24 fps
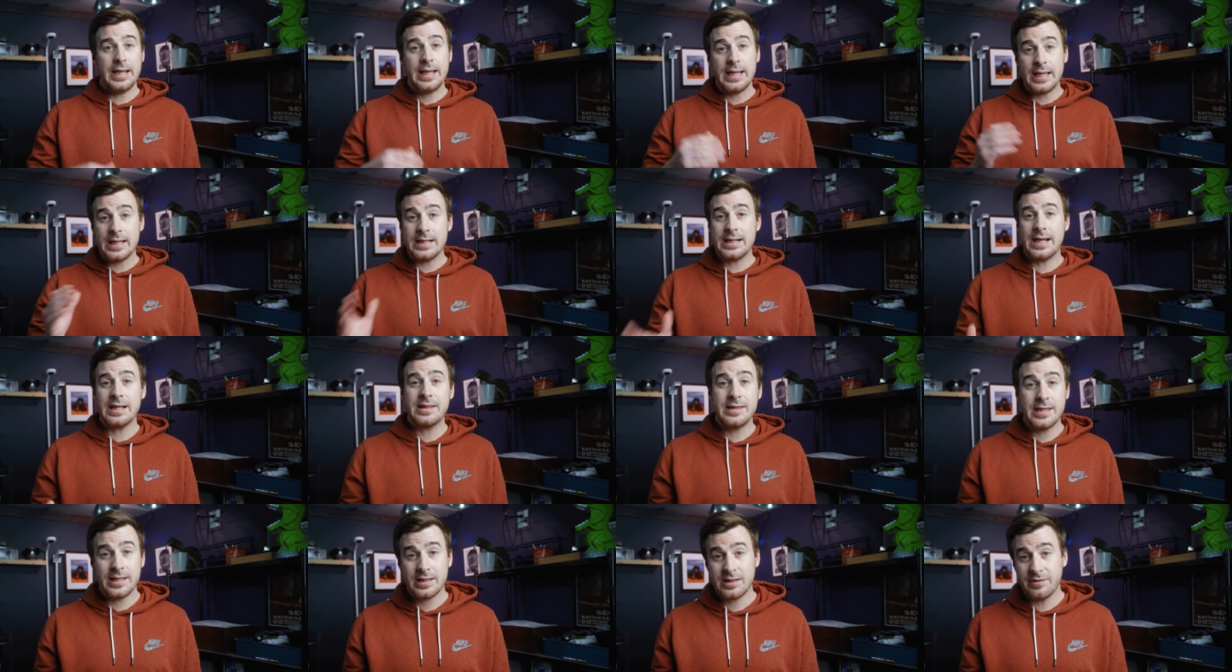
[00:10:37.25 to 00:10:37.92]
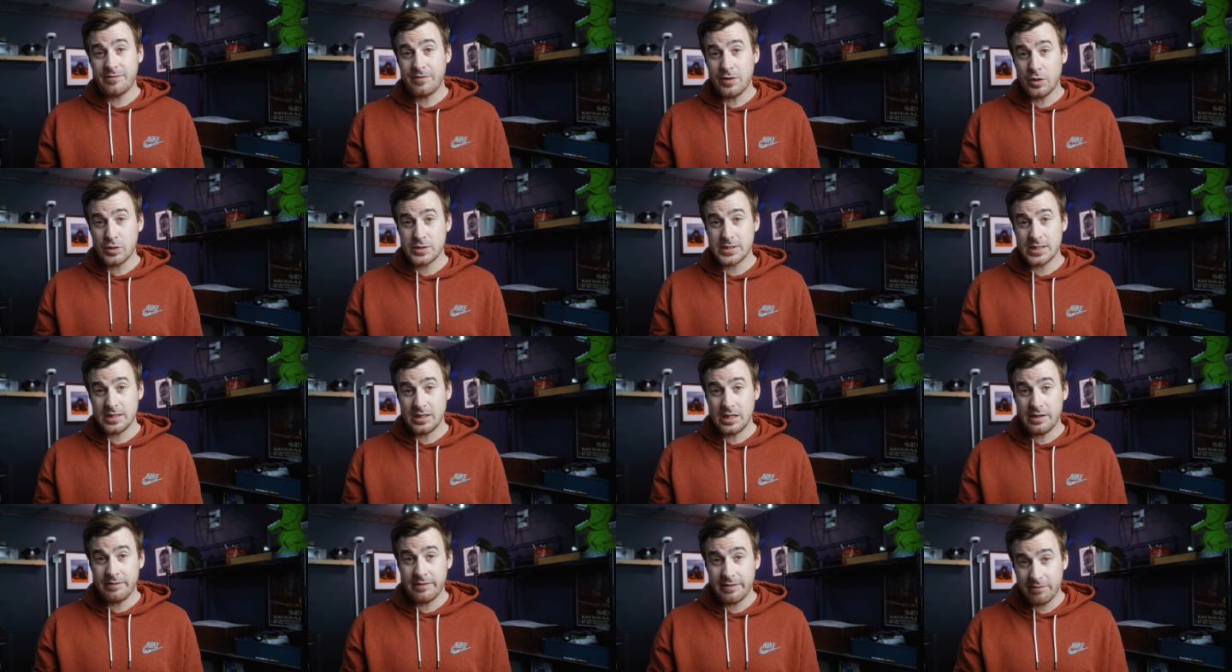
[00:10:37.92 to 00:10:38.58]
And I think the folks
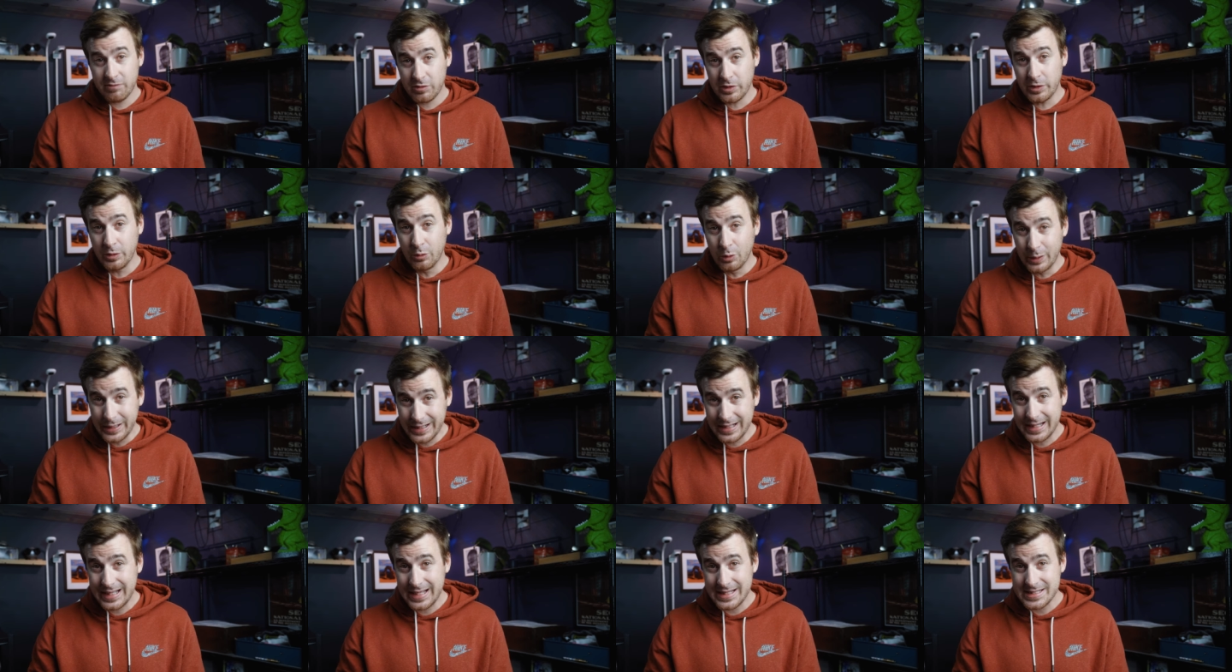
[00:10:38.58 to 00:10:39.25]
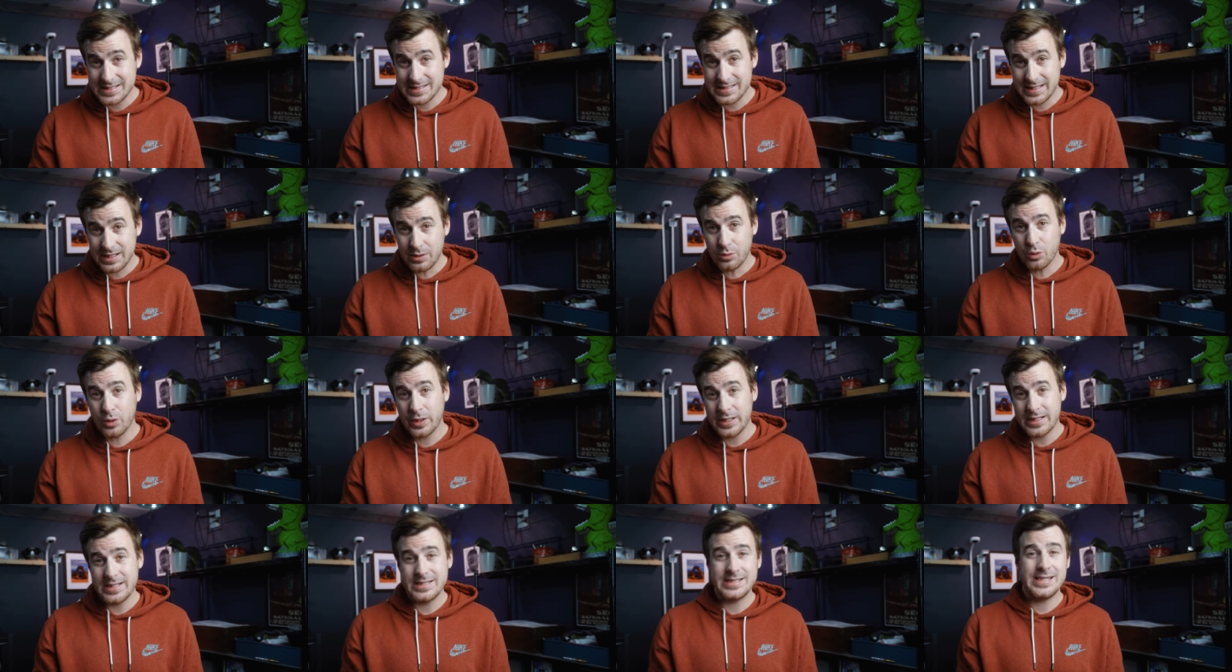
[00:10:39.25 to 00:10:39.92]
at Lovevery realize that
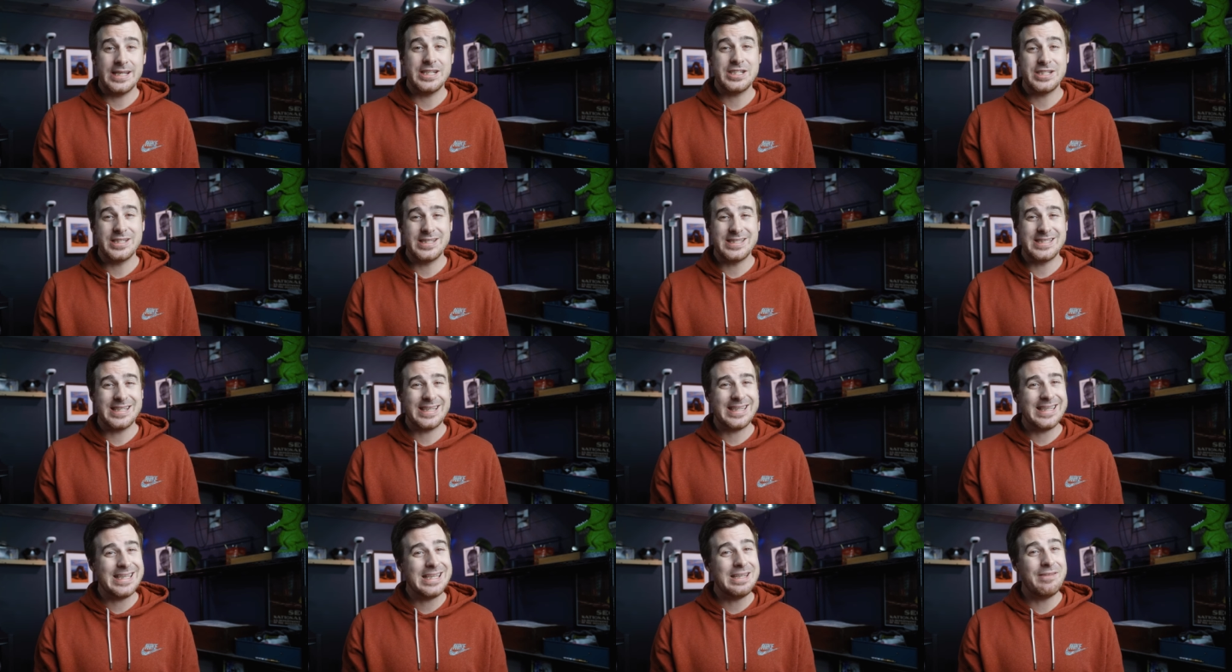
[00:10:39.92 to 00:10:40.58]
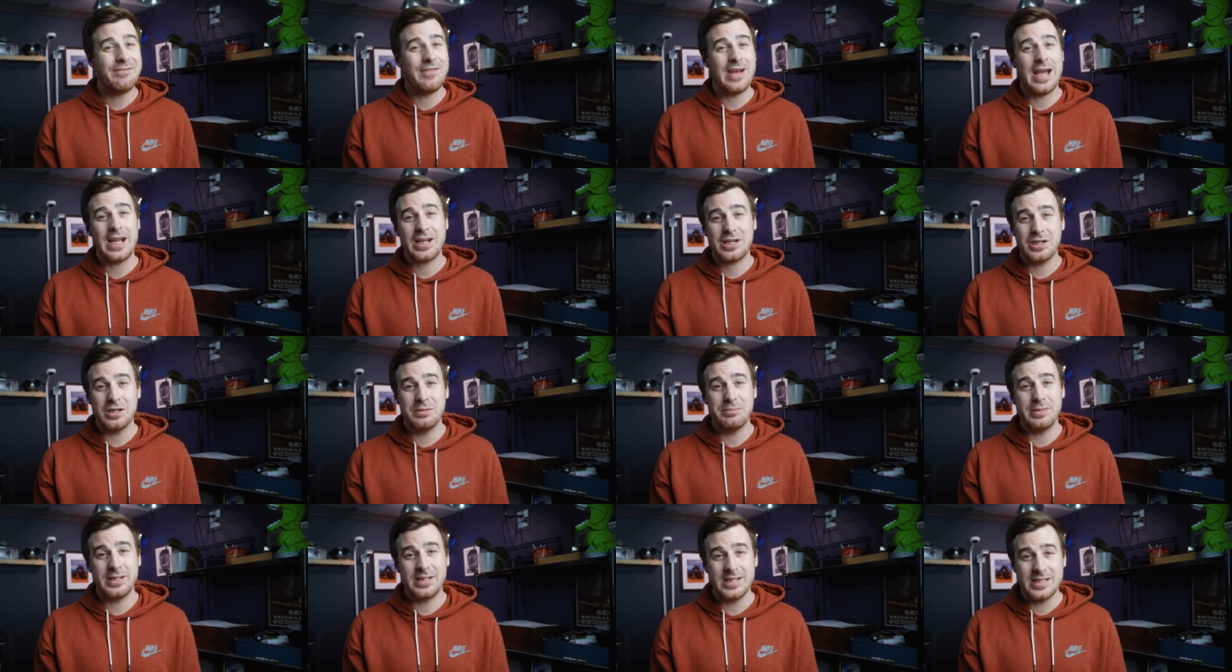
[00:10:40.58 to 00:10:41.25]
organization is a key
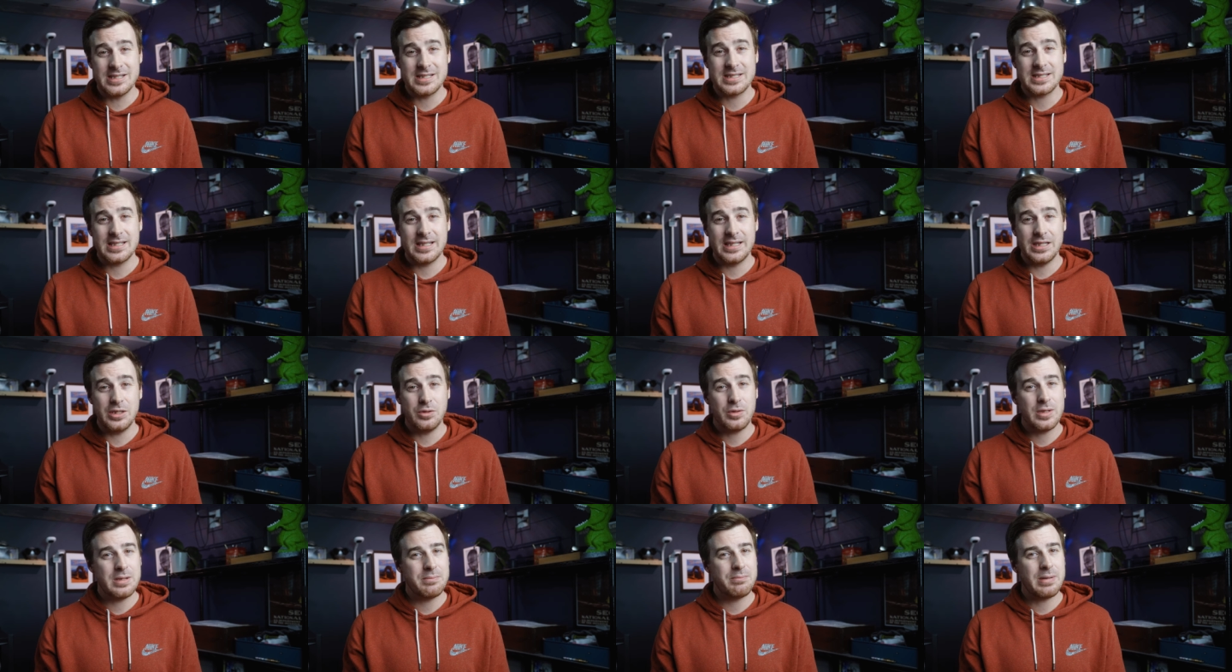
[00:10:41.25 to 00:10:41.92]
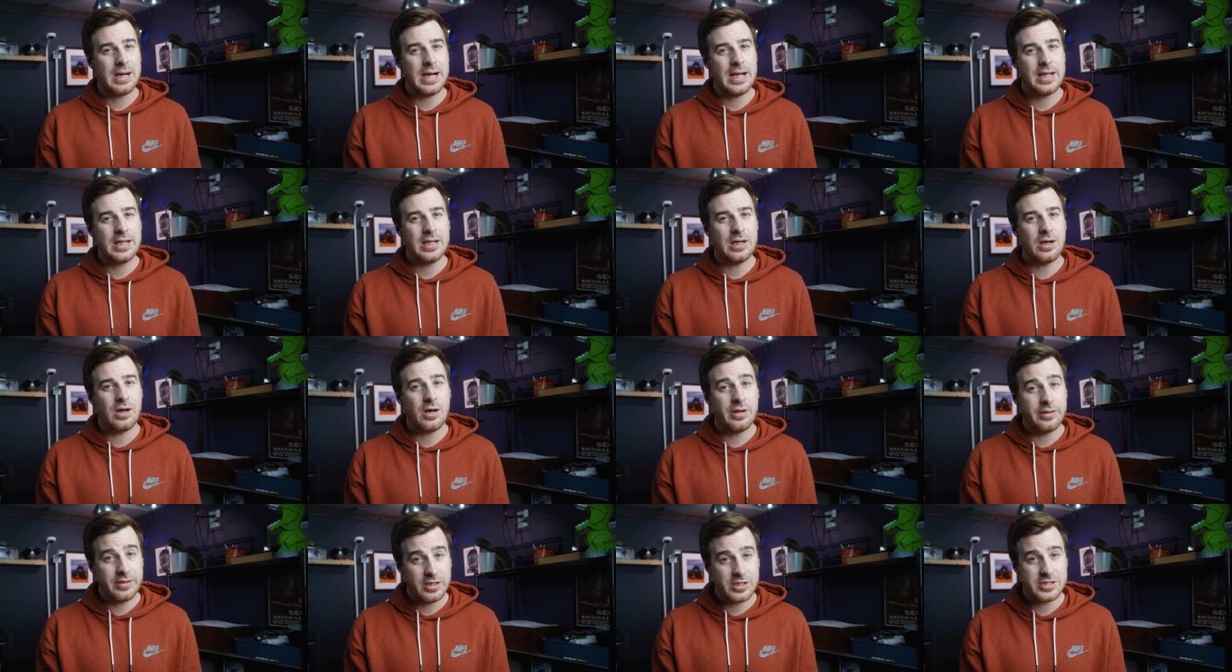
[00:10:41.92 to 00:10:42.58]
factor because you can buy
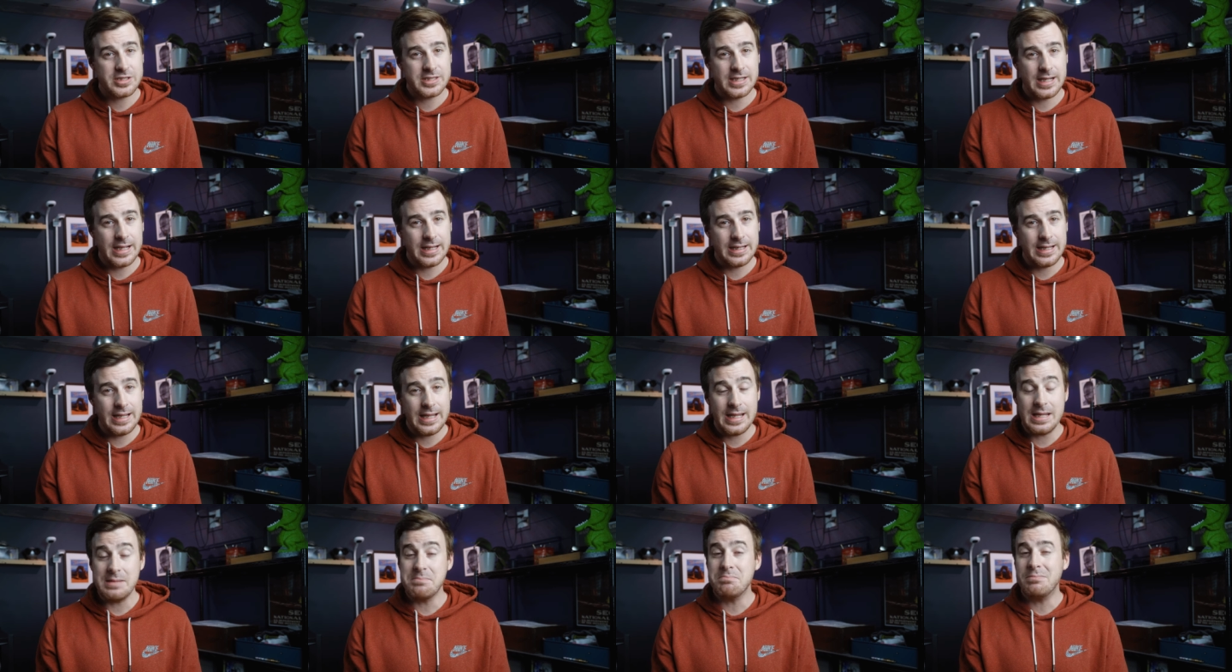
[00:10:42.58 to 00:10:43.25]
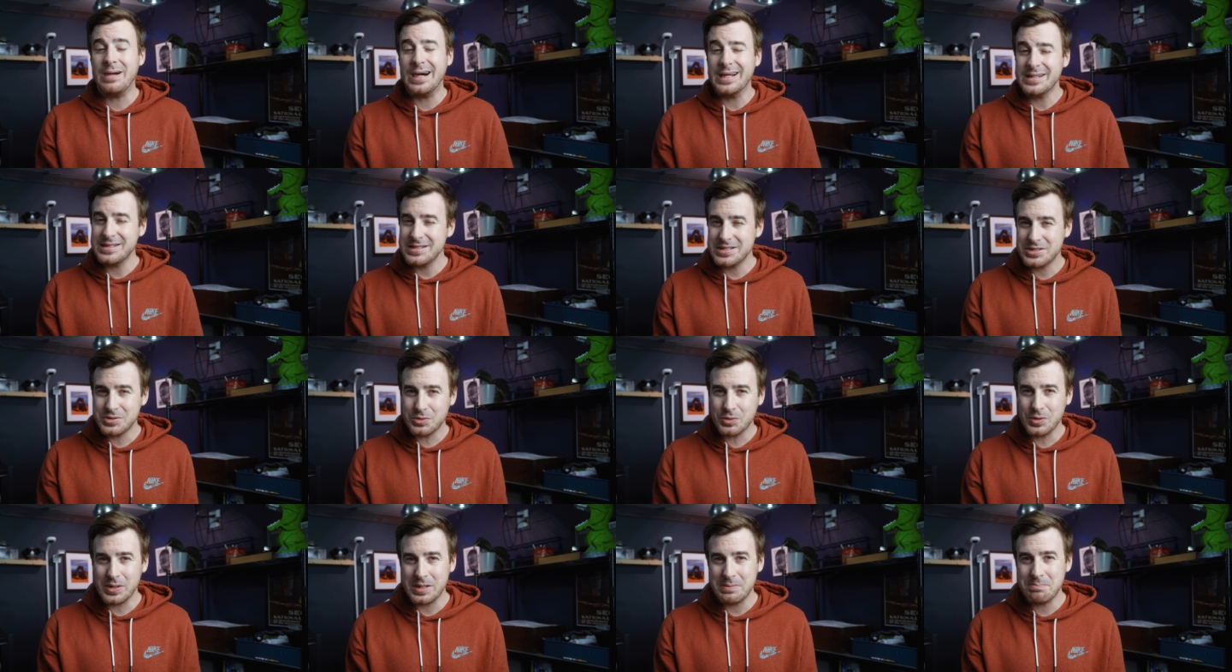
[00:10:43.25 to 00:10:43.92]
on their site a
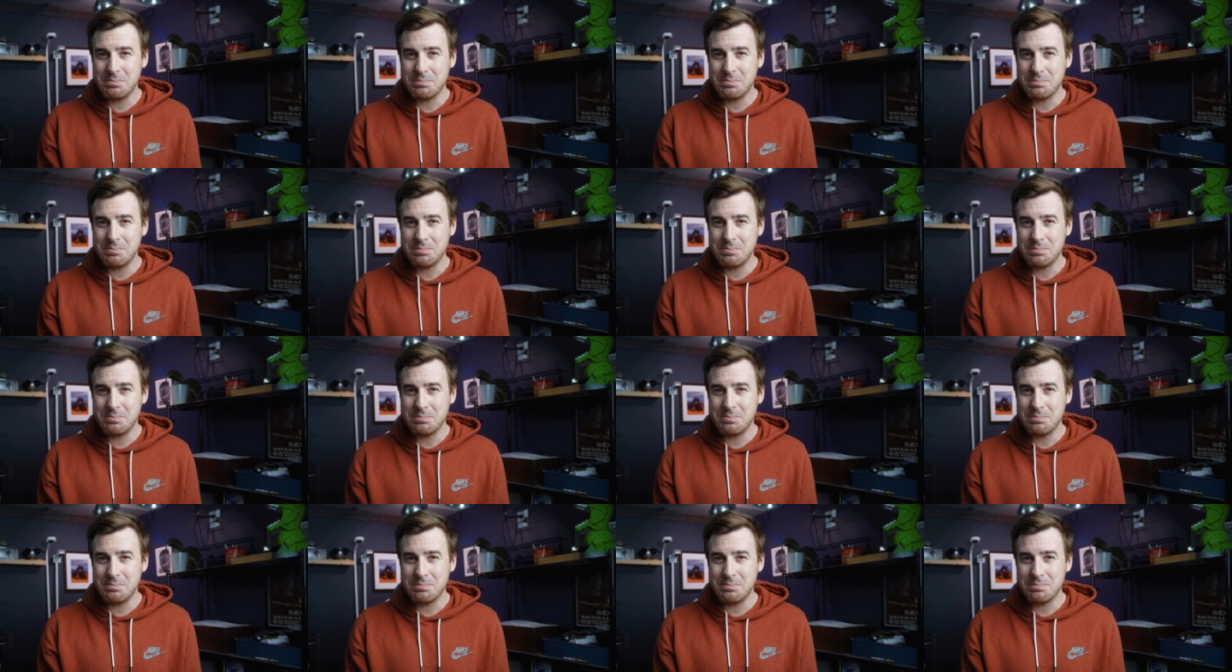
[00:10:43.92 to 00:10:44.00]
Montessori